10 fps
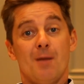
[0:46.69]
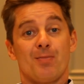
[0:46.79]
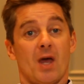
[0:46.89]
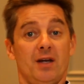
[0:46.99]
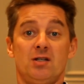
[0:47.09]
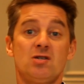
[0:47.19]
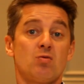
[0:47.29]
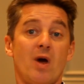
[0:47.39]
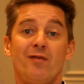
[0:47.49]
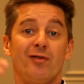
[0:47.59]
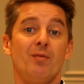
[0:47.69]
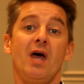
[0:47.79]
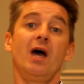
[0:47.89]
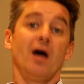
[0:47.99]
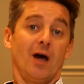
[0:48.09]
And it just went from
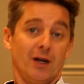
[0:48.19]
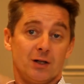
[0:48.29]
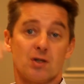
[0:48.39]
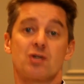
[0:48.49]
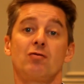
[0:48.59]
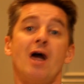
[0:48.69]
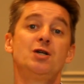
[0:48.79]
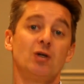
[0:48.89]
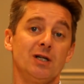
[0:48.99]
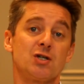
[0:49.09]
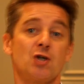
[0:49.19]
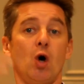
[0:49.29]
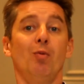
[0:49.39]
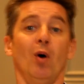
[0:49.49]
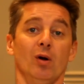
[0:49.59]
there, and it just gradually
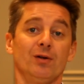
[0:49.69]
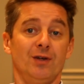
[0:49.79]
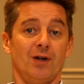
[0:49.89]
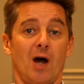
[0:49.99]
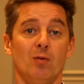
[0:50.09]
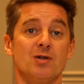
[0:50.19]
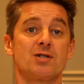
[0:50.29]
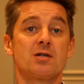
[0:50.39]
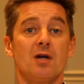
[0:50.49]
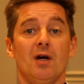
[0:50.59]
snowballed that I was